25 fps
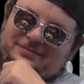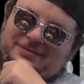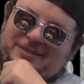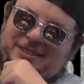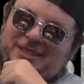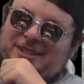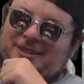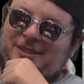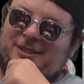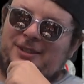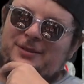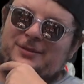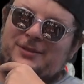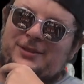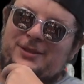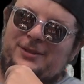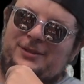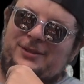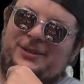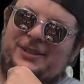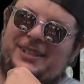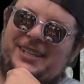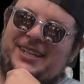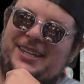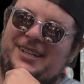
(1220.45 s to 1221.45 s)
Just going to
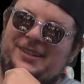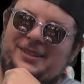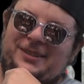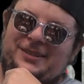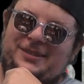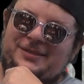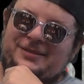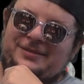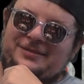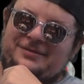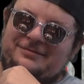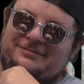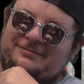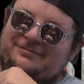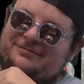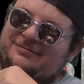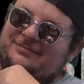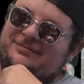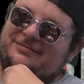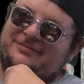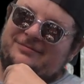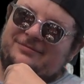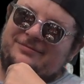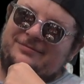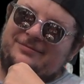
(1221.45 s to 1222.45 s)
Orlando.
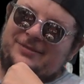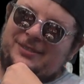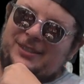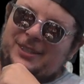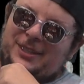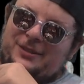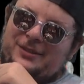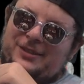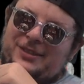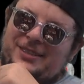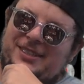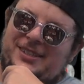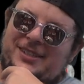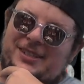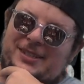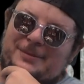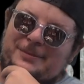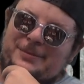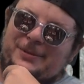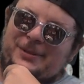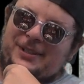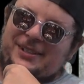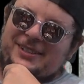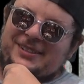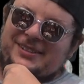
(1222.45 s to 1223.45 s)
Going to the theme
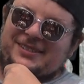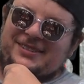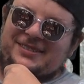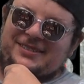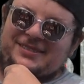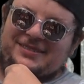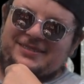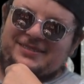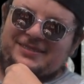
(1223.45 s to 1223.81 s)
parks.